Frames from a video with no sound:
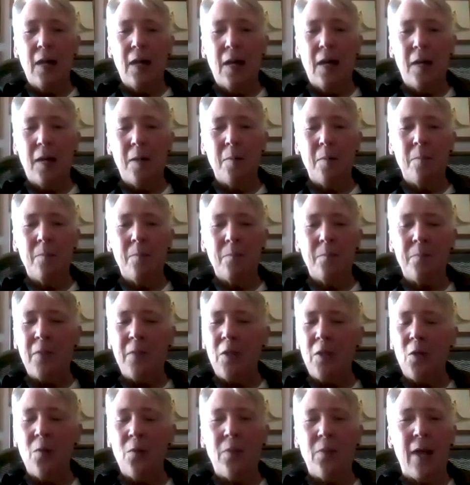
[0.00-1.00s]

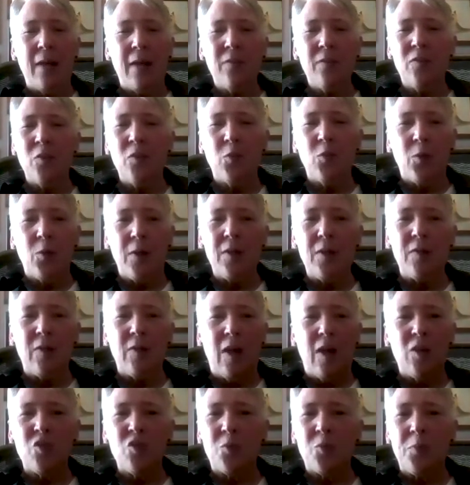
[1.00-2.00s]
That's the greatest
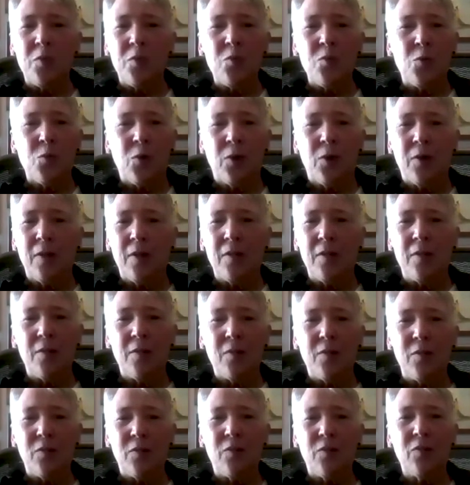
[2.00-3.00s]
entrepreneur, is